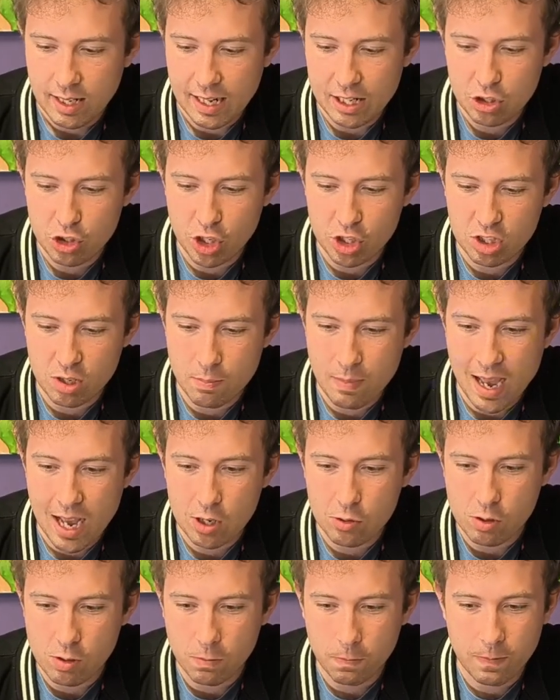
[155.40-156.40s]
it's just a
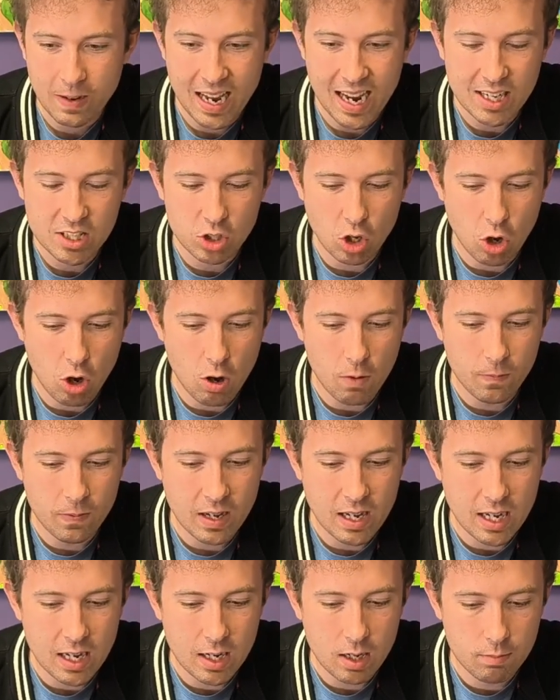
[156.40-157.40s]
matter of fact of
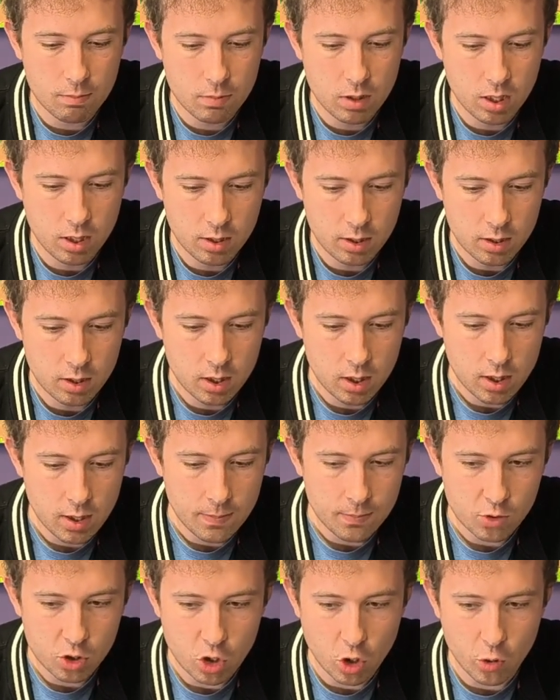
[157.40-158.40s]

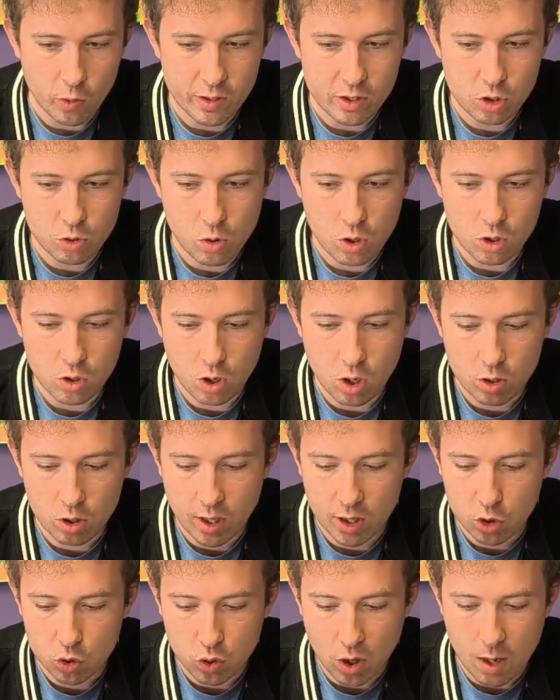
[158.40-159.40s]
doing
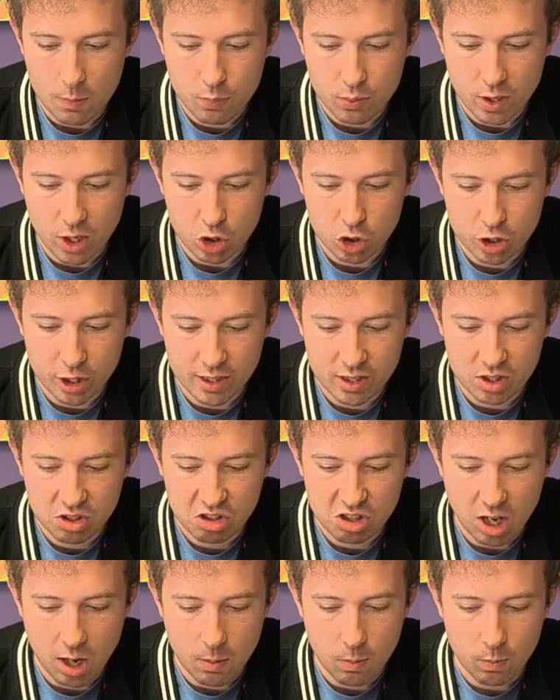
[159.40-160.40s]
dry brushing
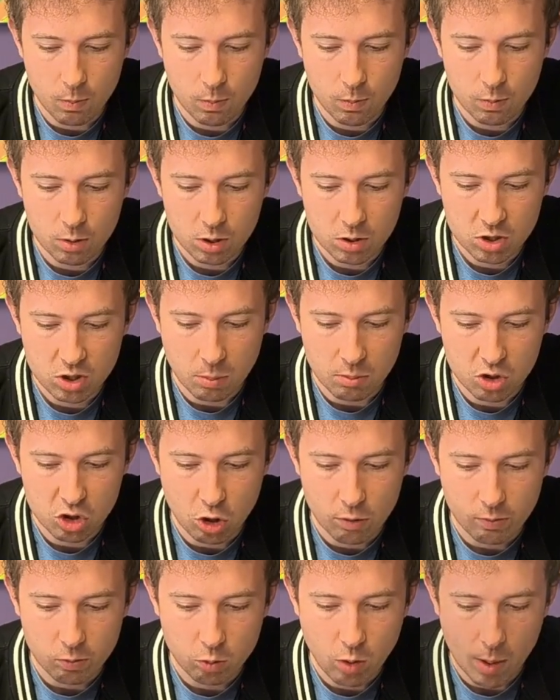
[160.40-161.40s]
some
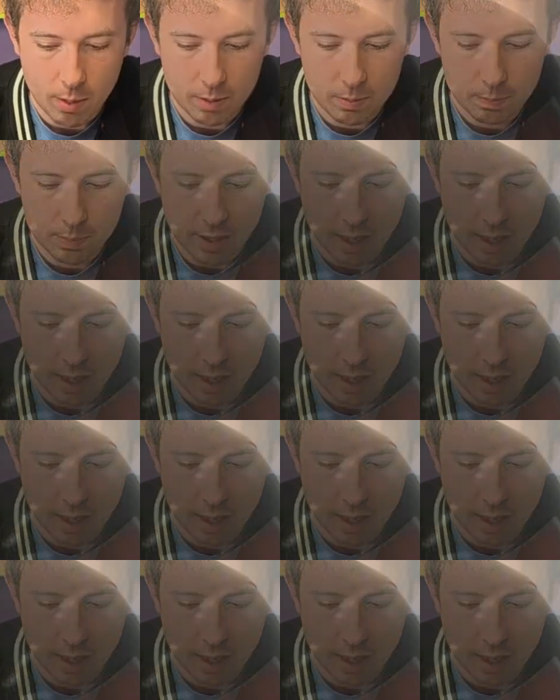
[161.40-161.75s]
silver rub and